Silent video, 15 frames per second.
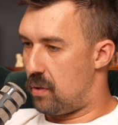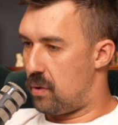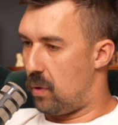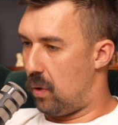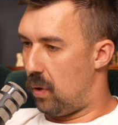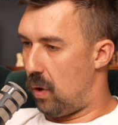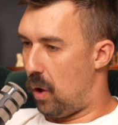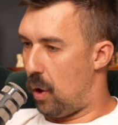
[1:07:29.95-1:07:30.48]

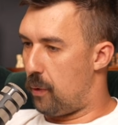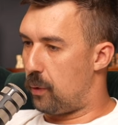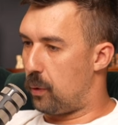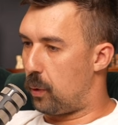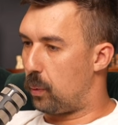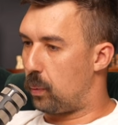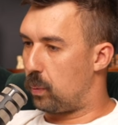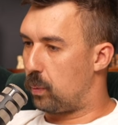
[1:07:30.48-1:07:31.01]
your
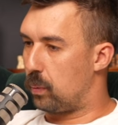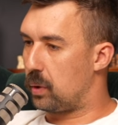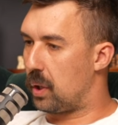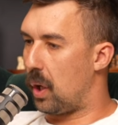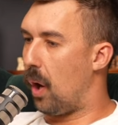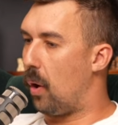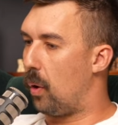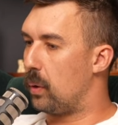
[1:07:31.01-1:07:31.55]
overall
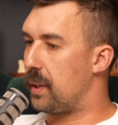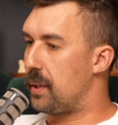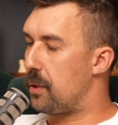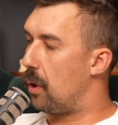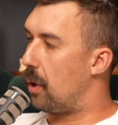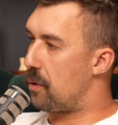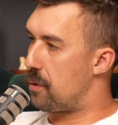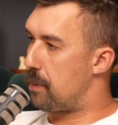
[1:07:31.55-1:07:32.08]
goal in
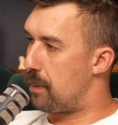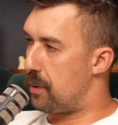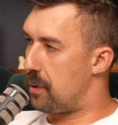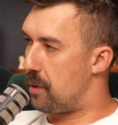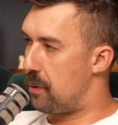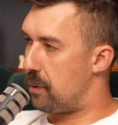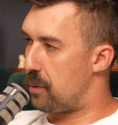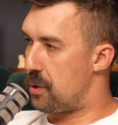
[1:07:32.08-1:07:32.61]
your
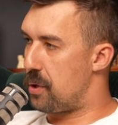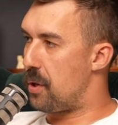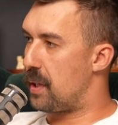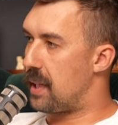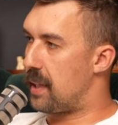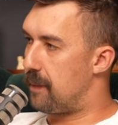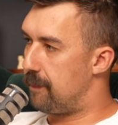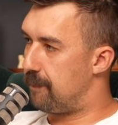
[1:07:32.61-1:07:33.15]
entrepreneurial
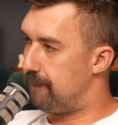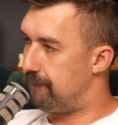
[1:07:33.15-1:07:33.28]
journey?